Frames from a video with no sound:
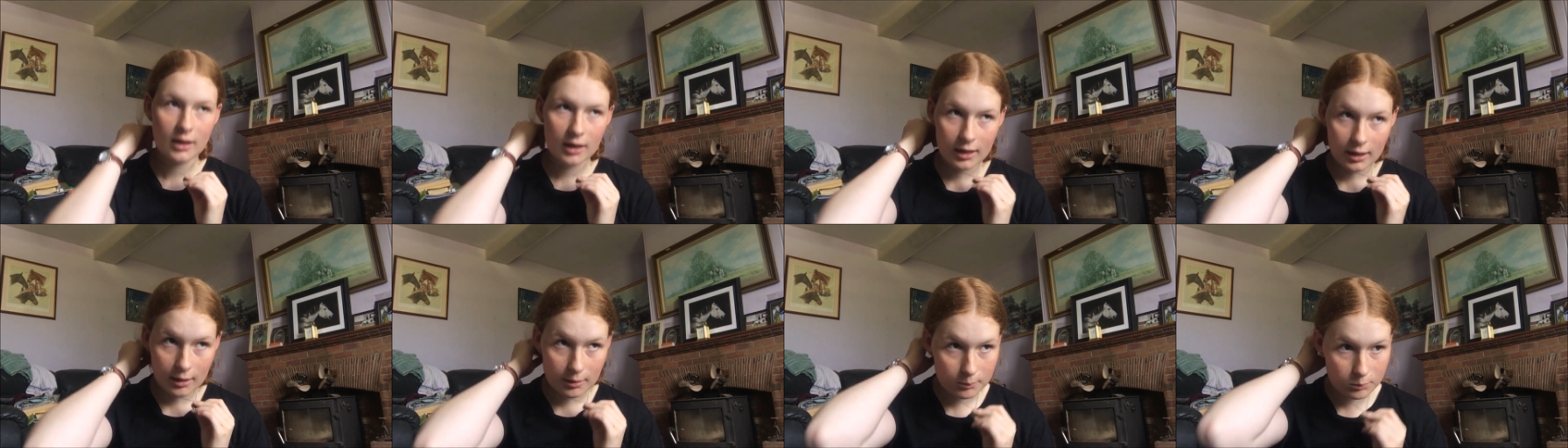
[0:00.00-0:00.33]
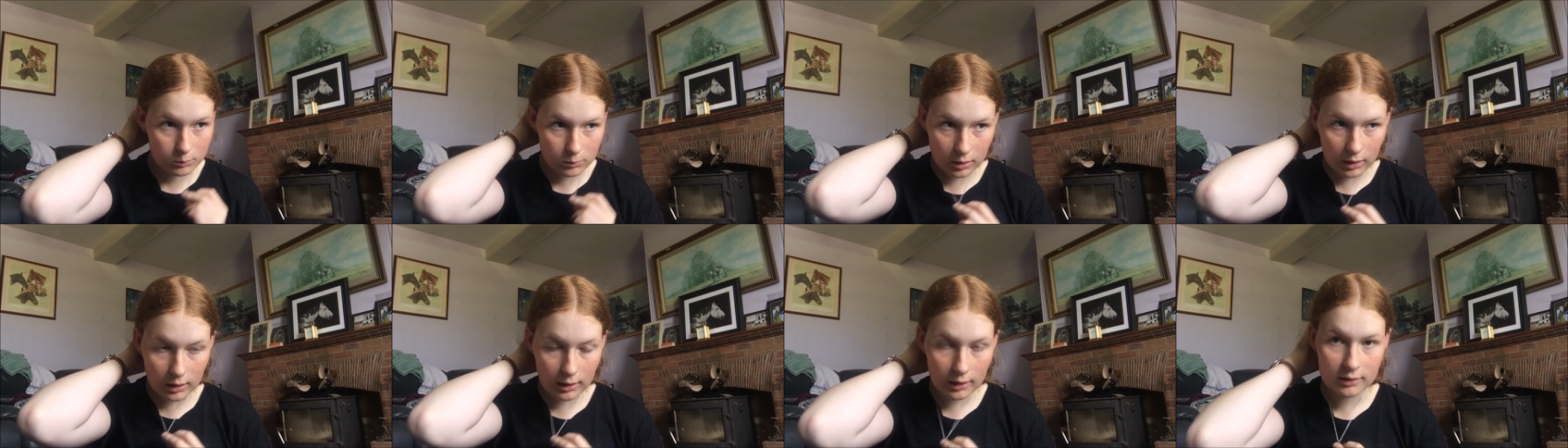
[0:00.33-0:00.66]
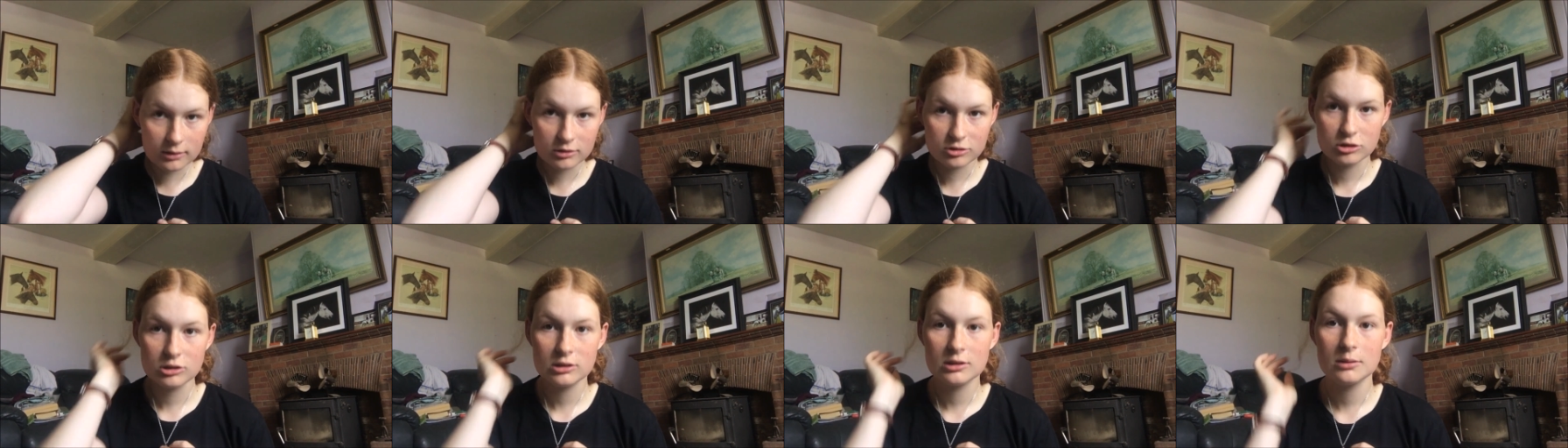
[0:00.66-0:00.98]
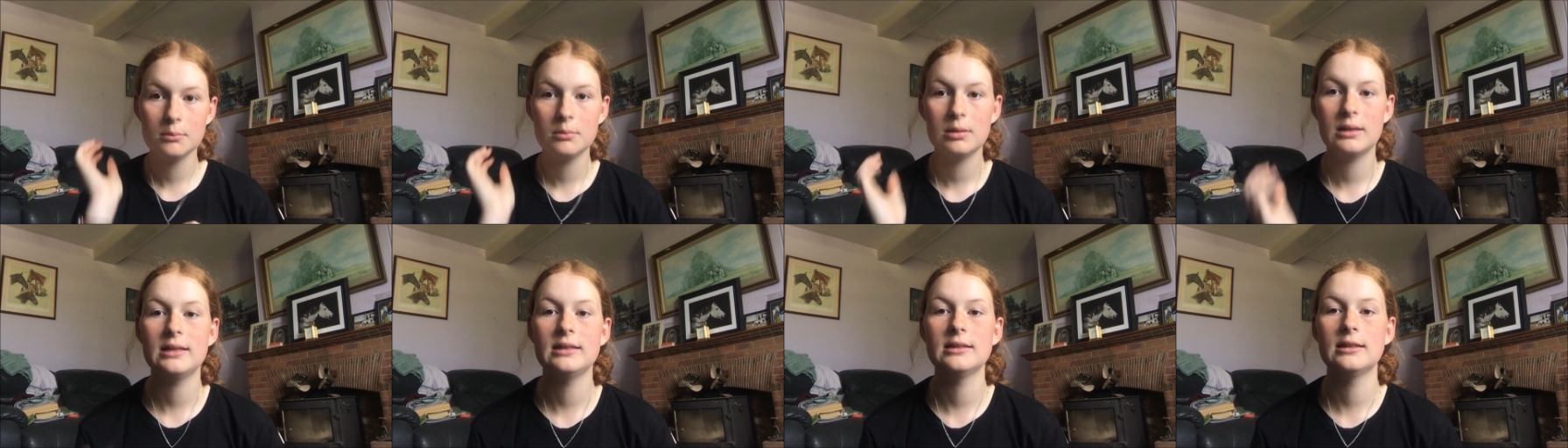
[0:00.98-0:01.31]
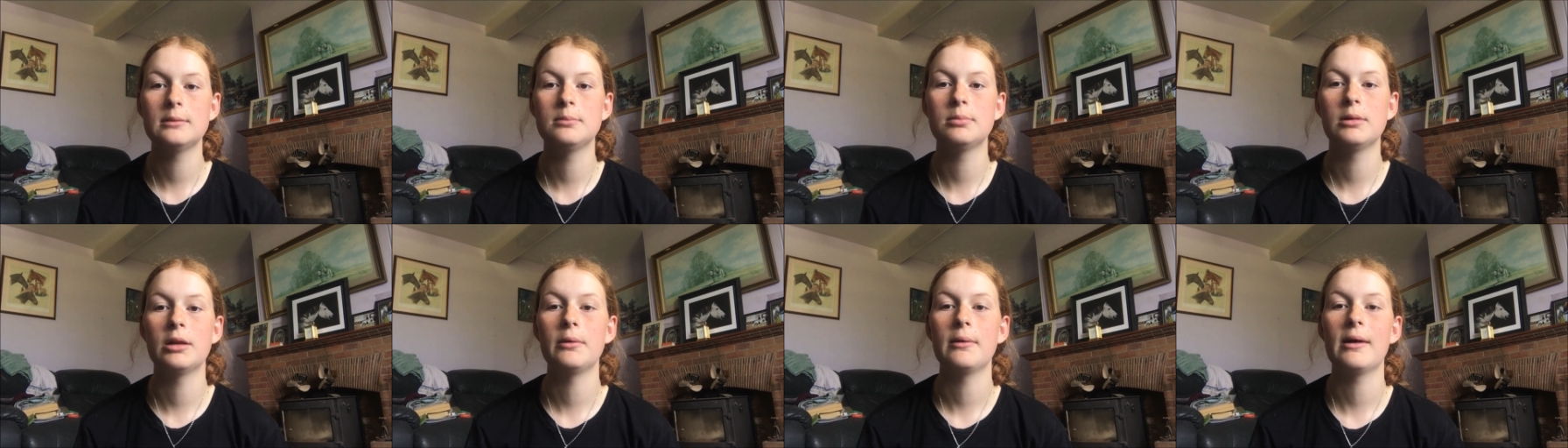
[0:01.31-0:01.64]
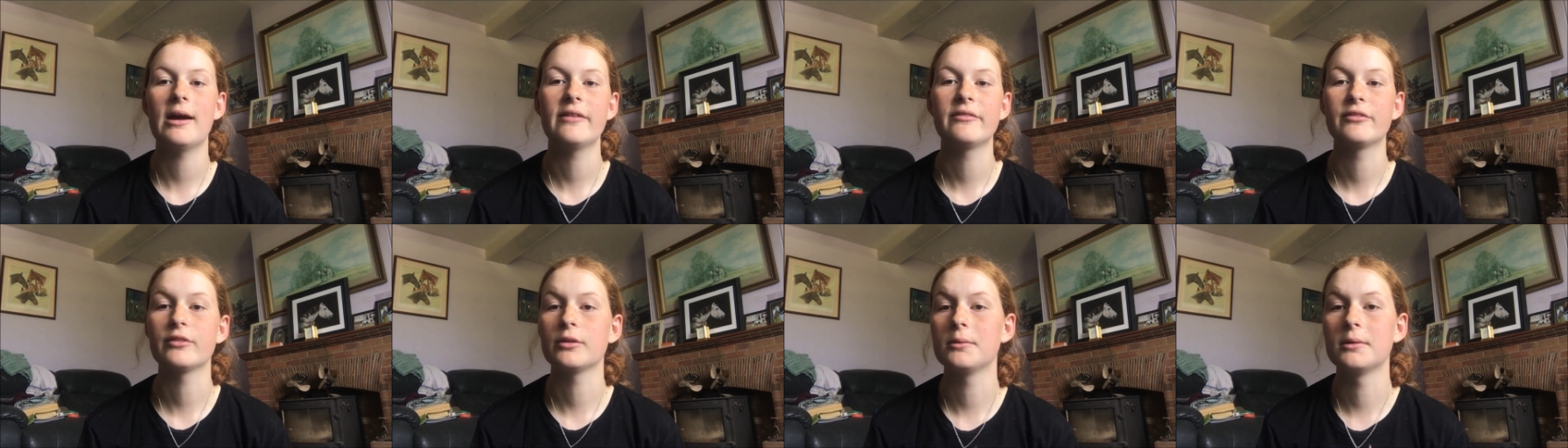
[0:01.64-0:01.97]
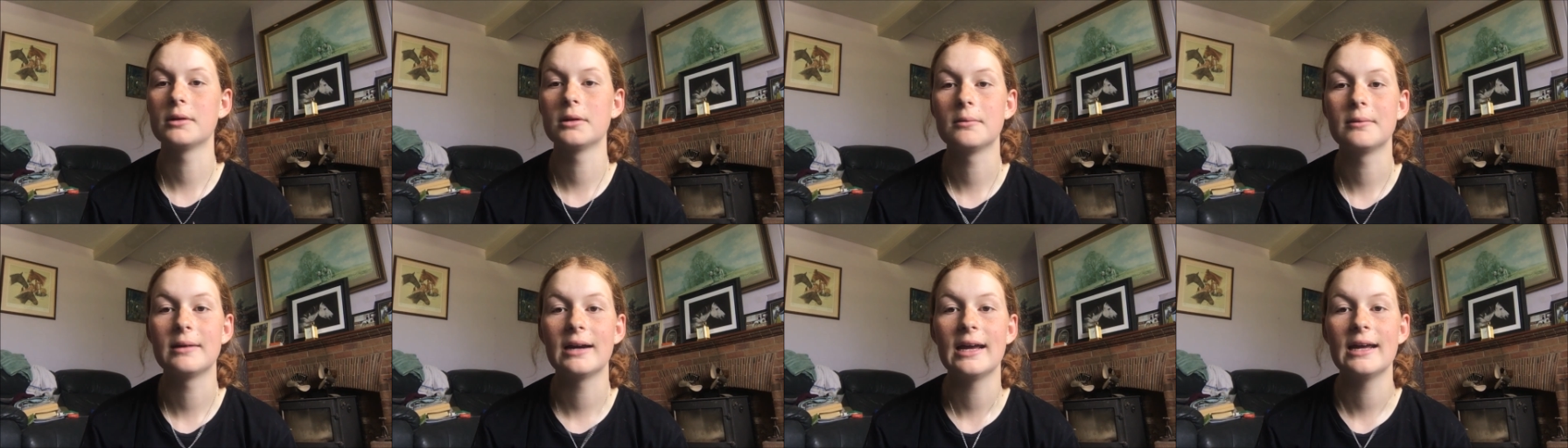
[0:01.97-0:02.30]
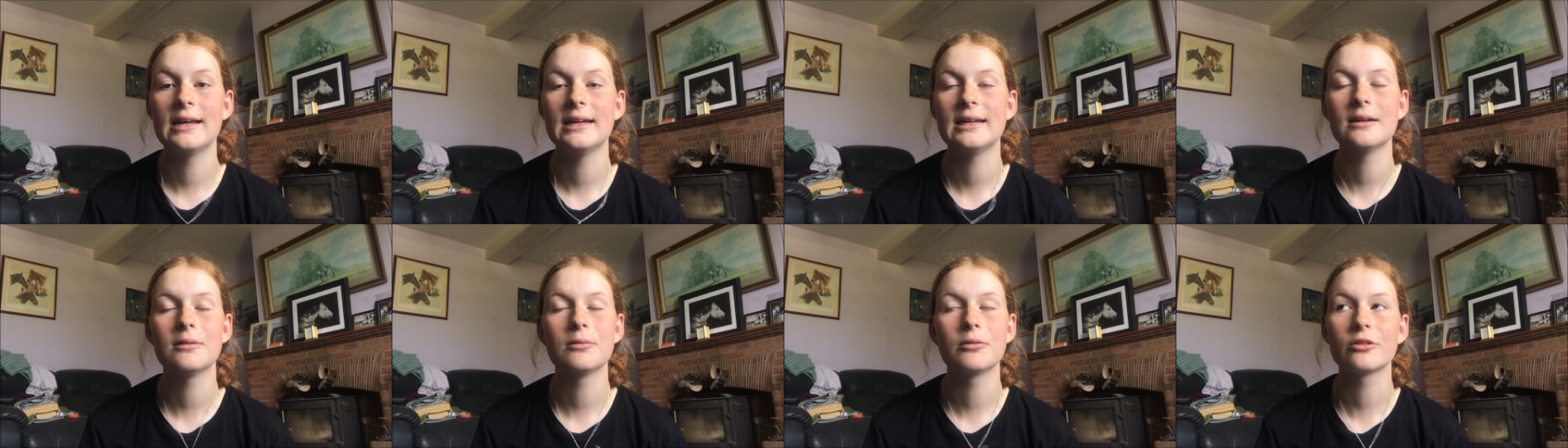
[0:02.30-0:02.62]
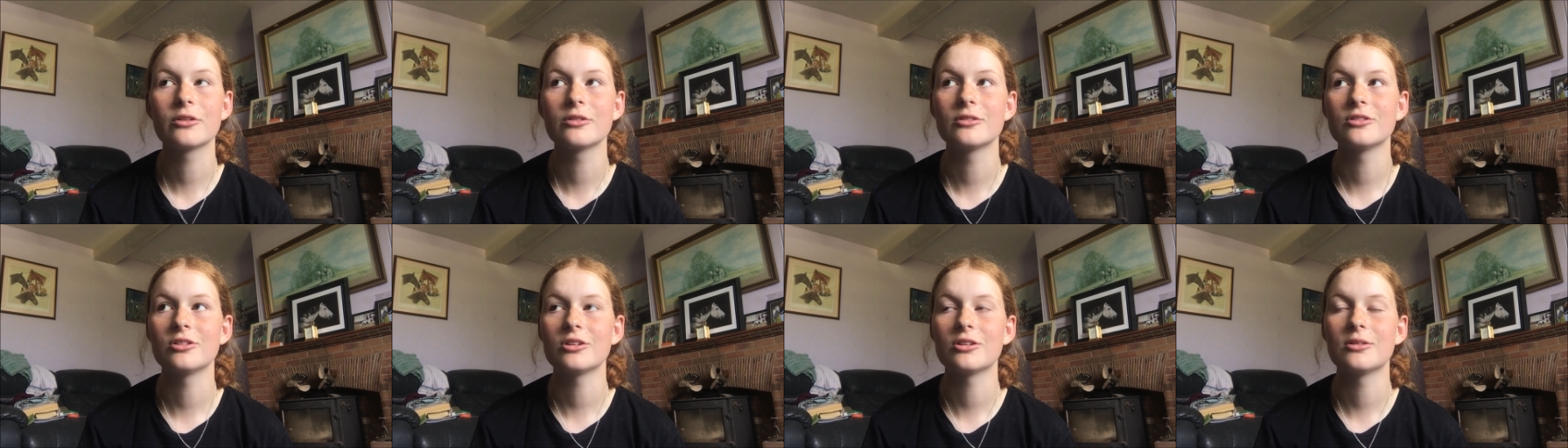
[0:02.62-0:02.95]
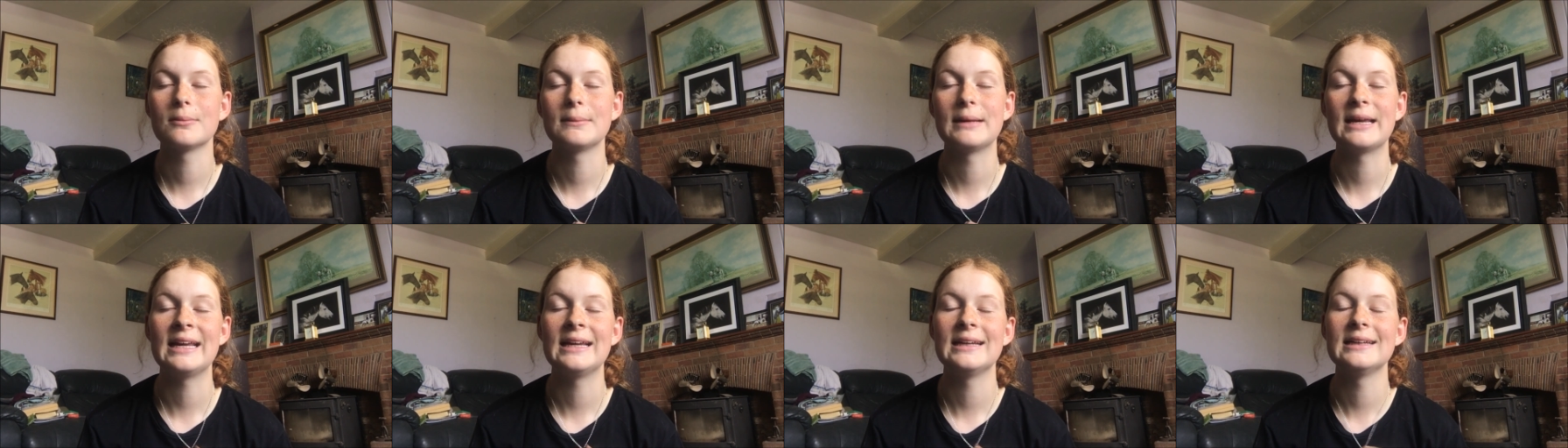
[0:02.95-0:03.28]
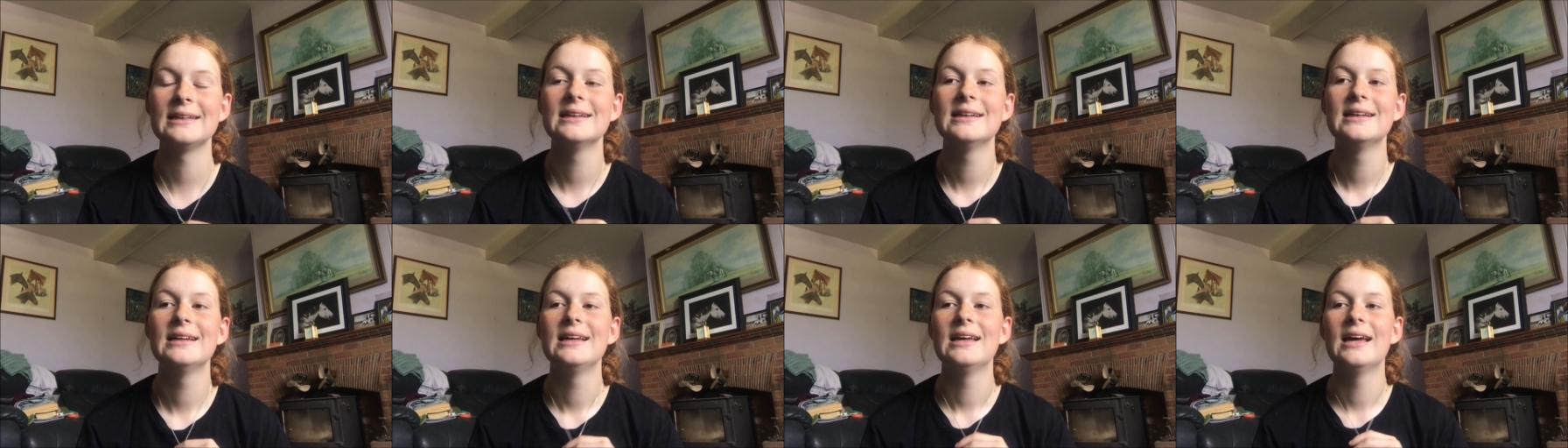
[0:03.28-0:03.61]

Um, Archie completely blew everyone away, it wasn't just me.